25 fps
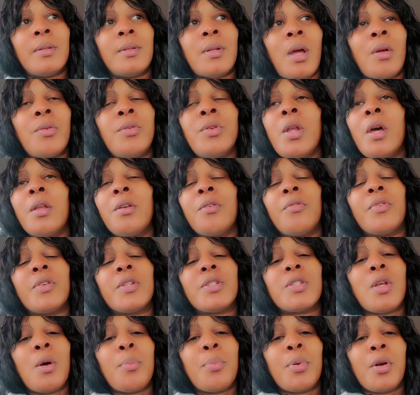none of
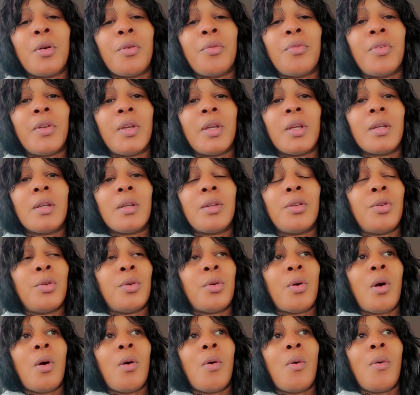us are perfect. You
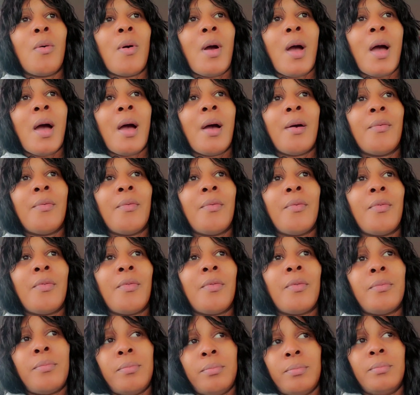know, I've,
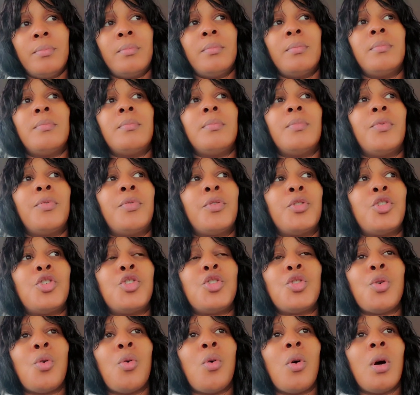for
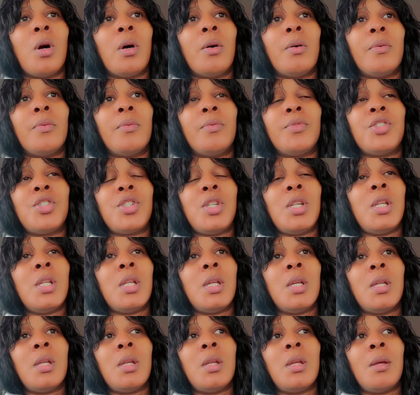sure,
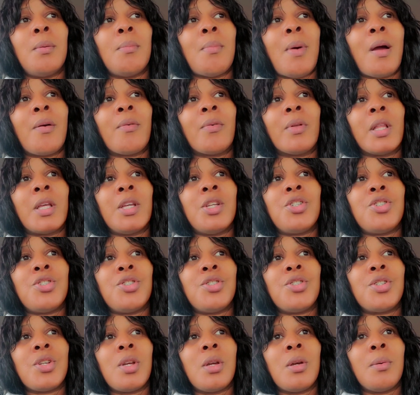cheated in my
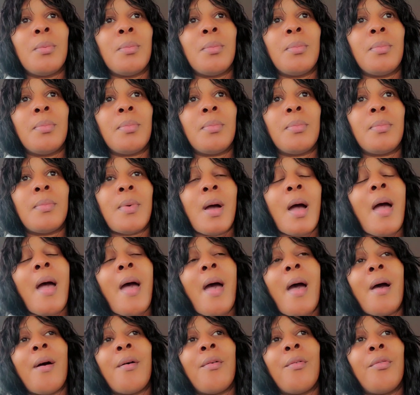relationship. I
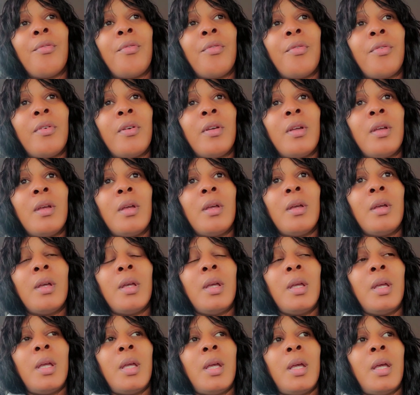have.
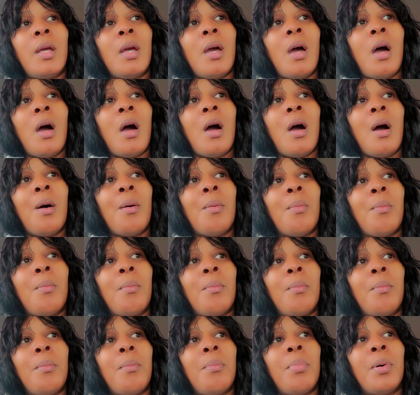
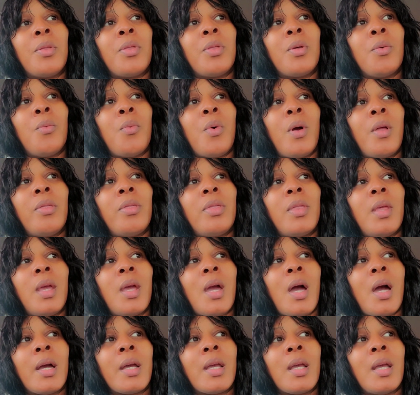Um, but the one thing
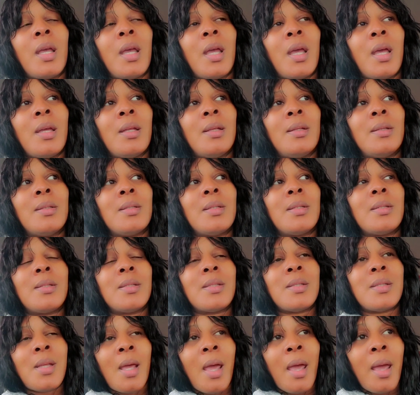I can
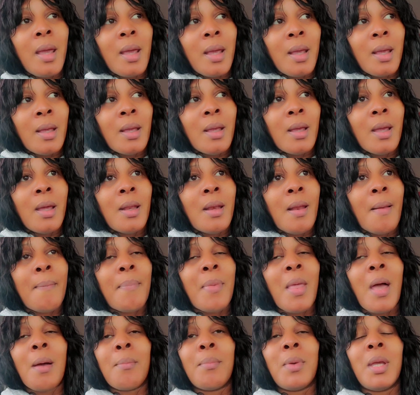say, and I'm
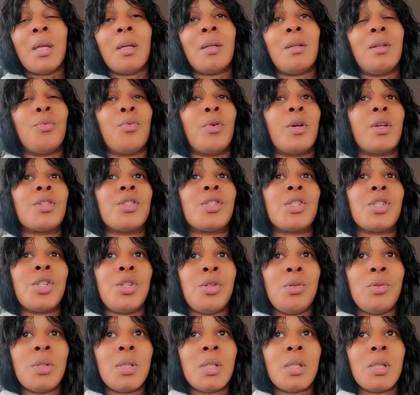not making no
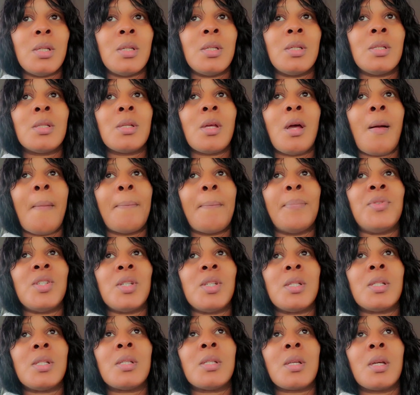excuses, I'm
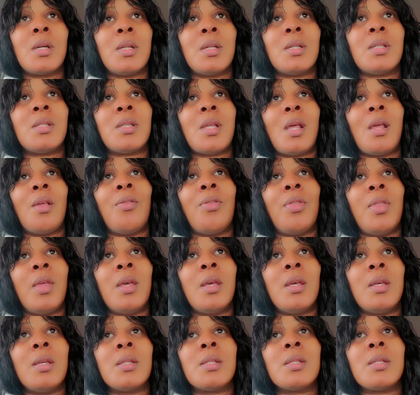just gonna say
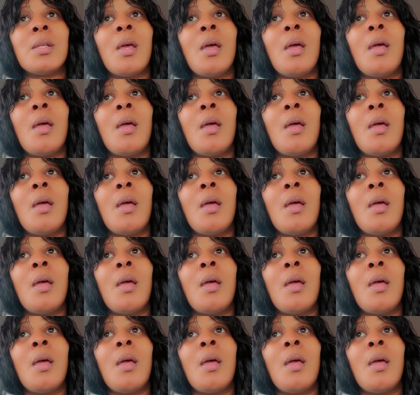this,